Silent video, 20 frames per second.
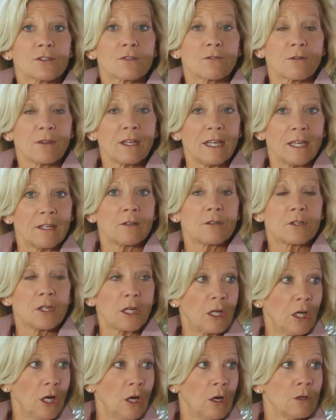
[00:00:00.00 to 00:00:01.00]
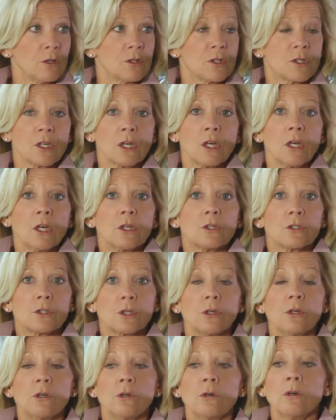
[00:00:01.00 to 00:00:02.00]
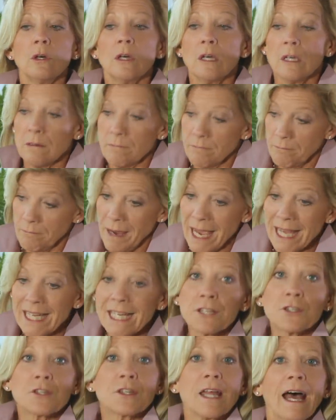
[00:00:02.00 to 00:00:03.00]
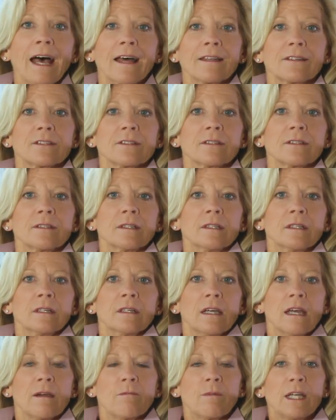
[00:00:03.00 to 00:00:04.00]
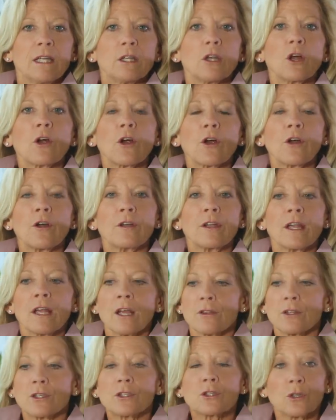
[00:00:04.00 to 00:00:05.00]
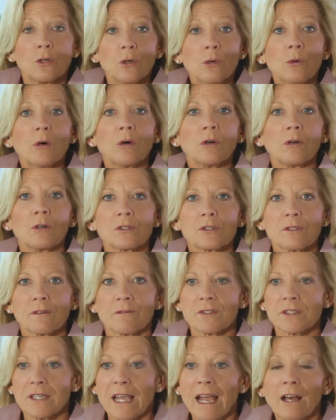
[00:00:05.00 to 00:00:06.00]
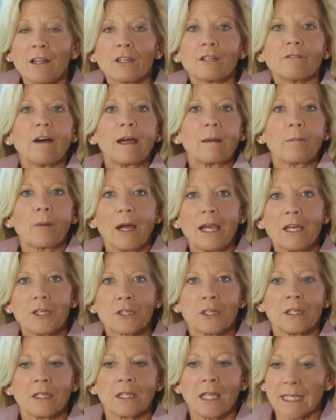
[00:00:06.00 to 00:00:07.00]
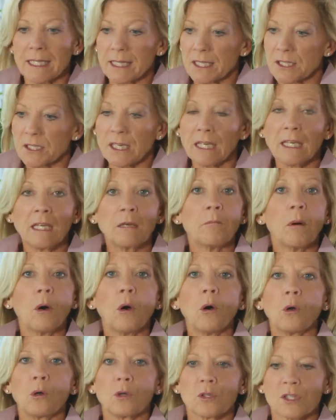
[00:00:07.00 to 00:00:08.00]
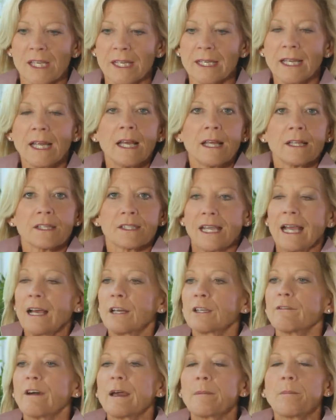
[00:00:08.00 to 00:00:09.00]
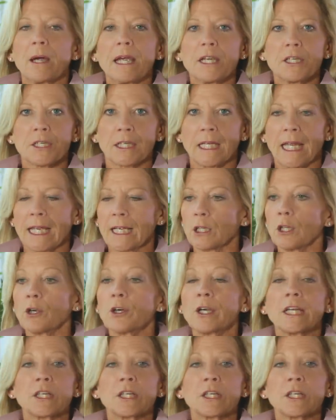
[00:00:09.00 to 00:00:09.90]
through the energy codes to manage that. And we learn the tools of sound vibration, like the singing bowls, and sound vibration, like learning